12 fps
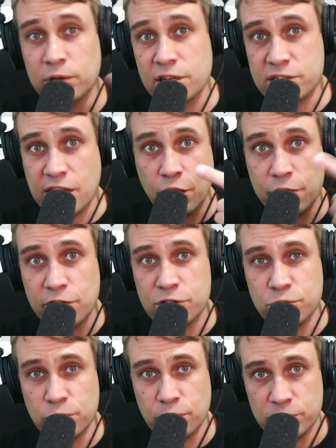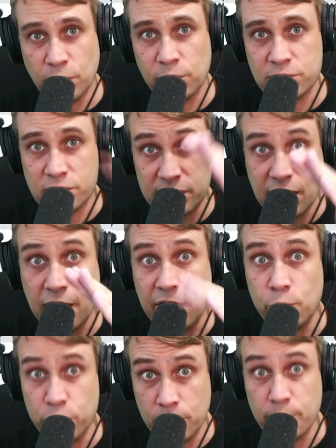Let's head over to the results and see how they
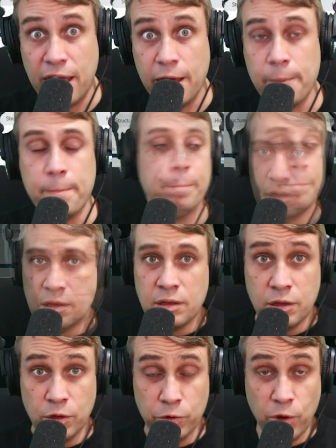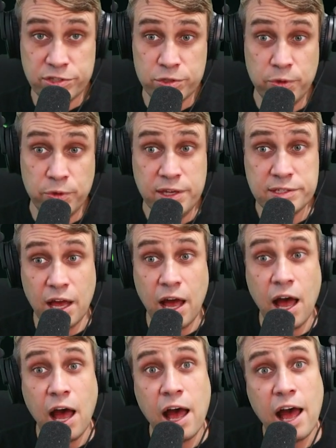all compare. All right, so these
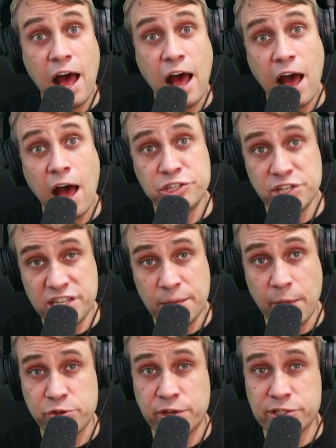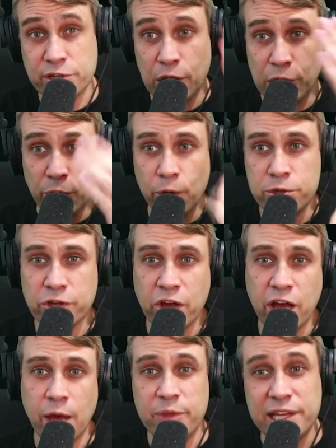are our GTmetrix load
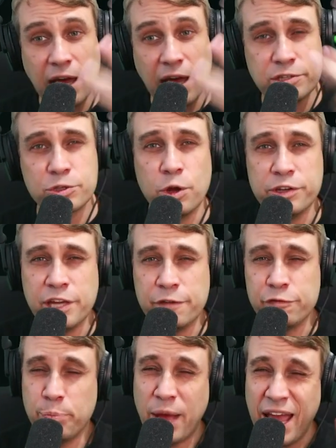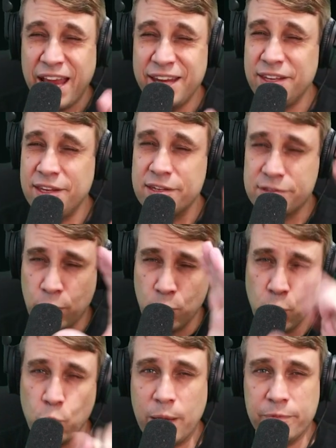time. The largest contentful paint is the
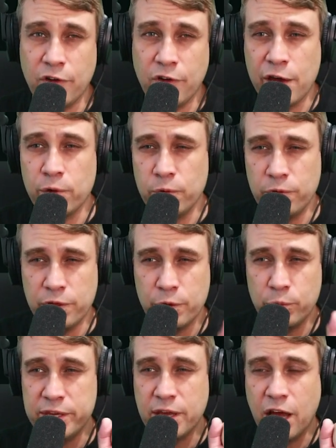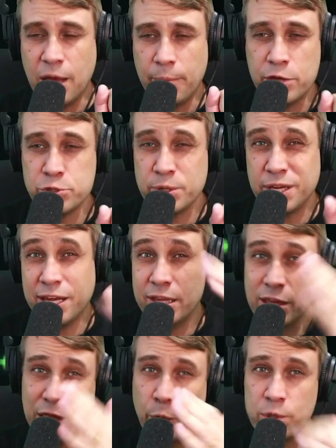Core Web Vital that we are measuring here.
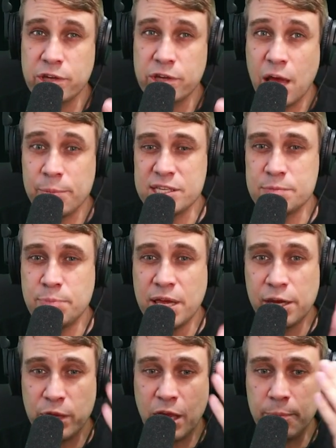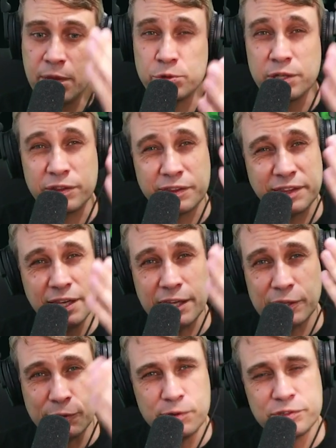The lower time is better. We are measuring the
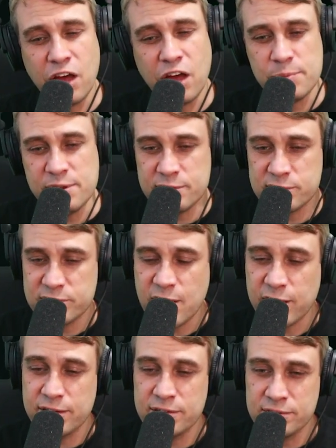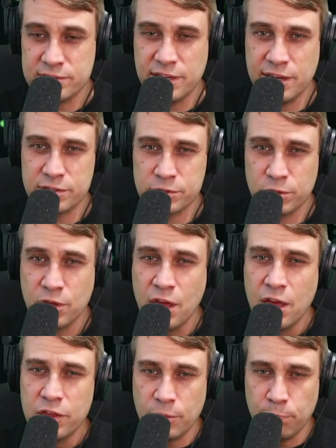load time in seconds here. So
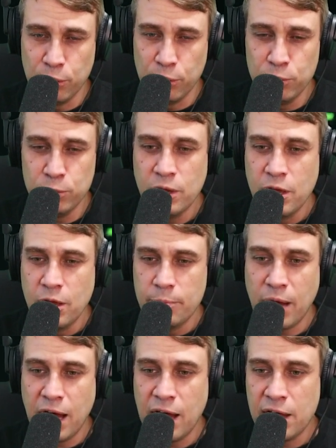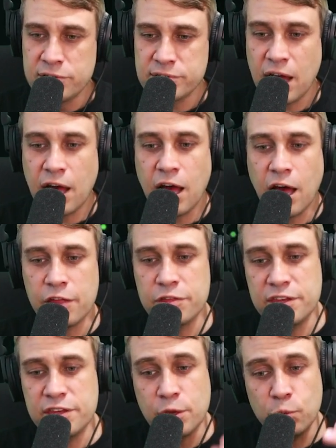the blue bars are
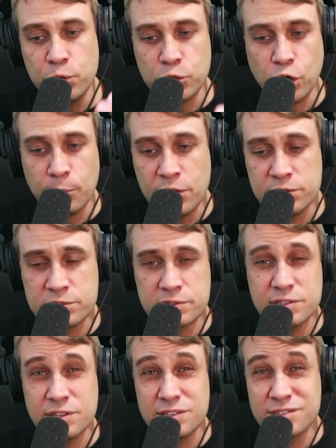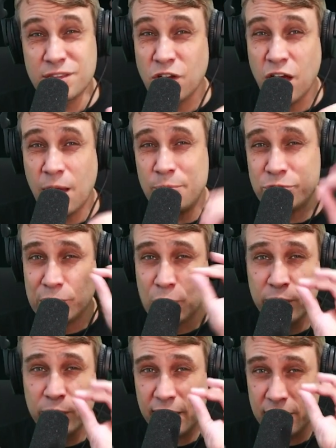the WooCommerce. This is the time to
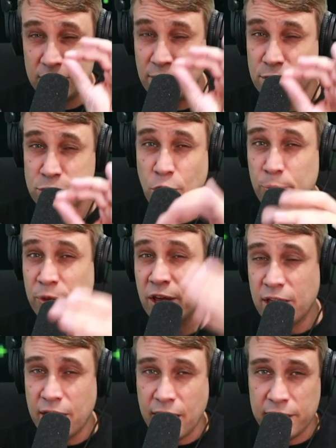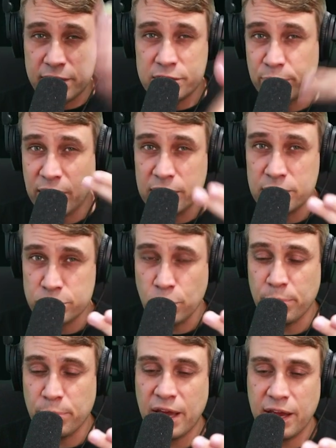log into the shop and display the
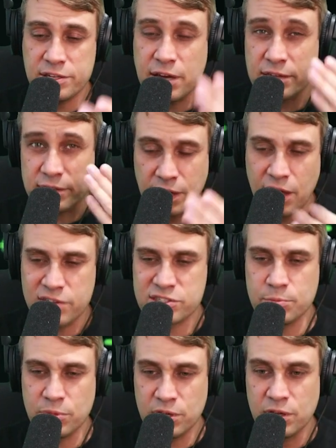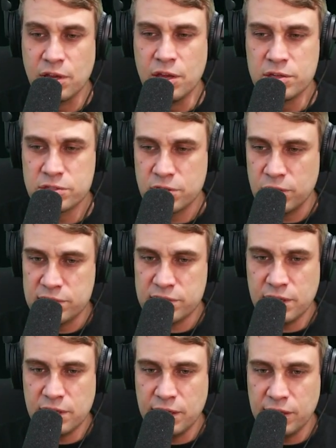shop page as a customer. So this
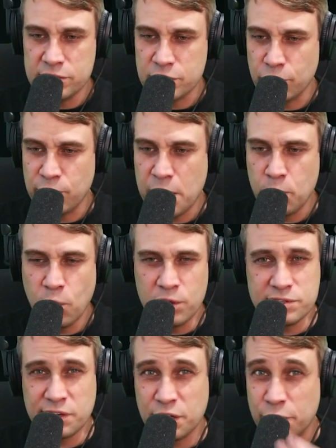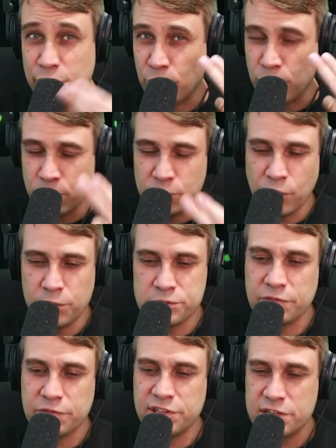is around 1 second for all the hosts
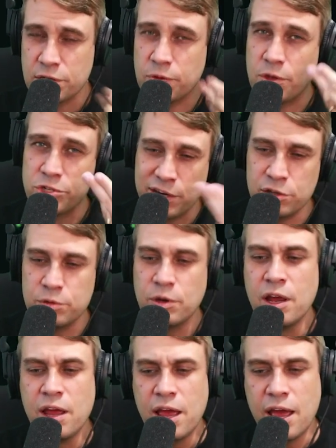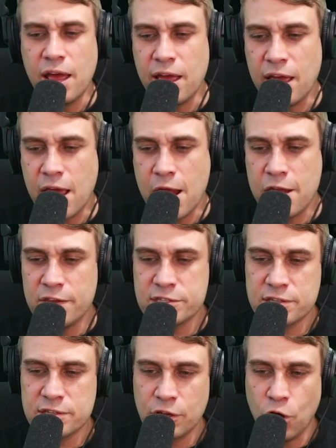I've tested on the channel. And
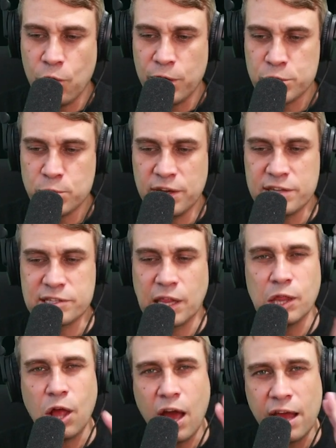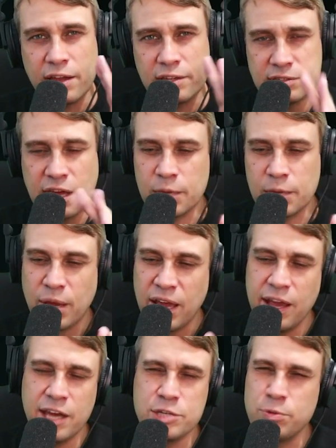this orange one is the light static
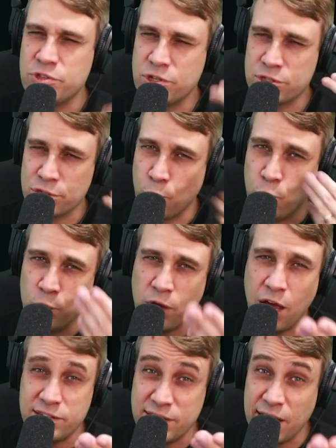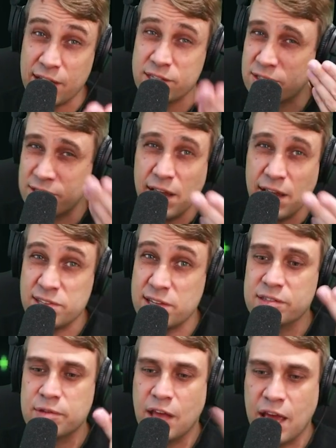page with just text,
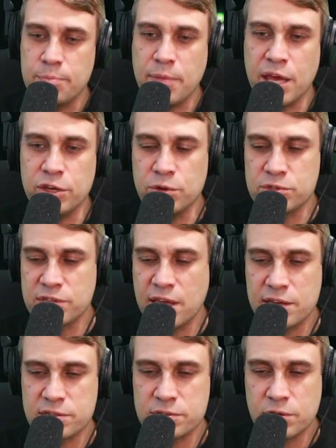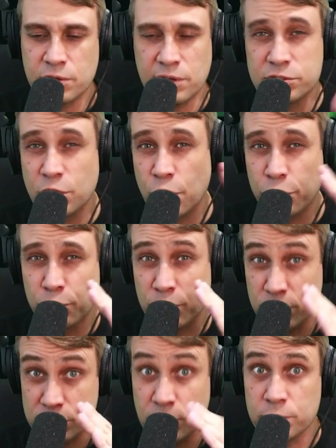CSS, and menus there. So let's go through the
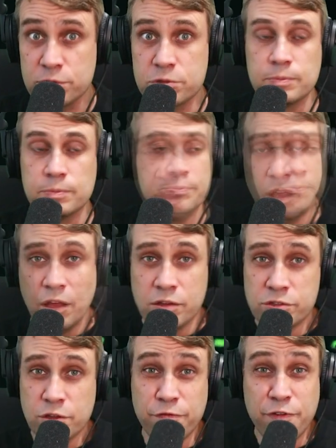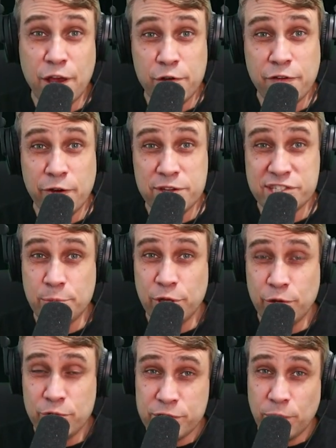results. So very, very
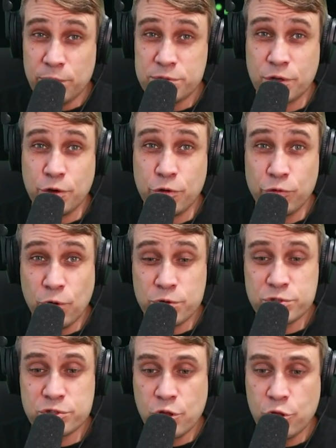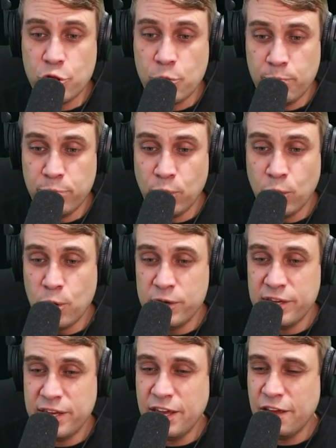similar results across the board
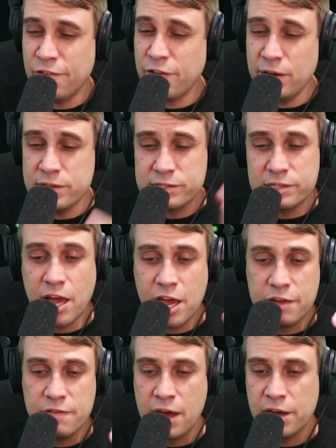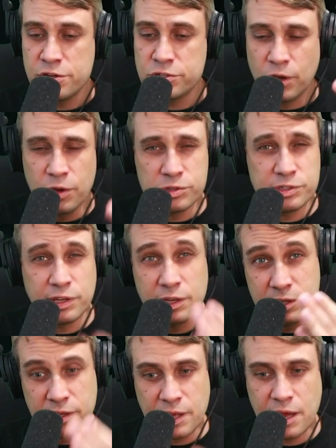here. Very slight advantage to hosting as
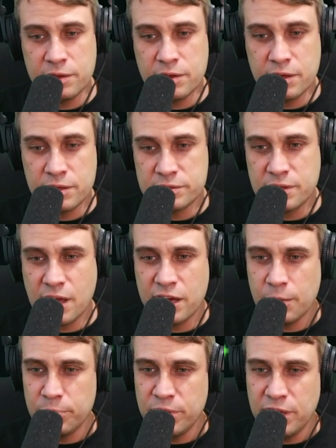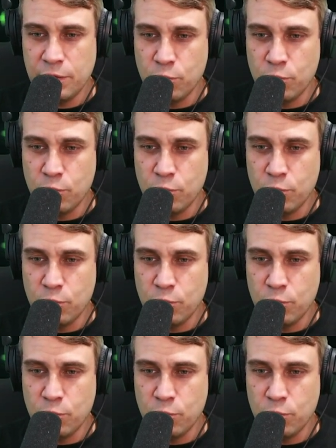cloud startup here.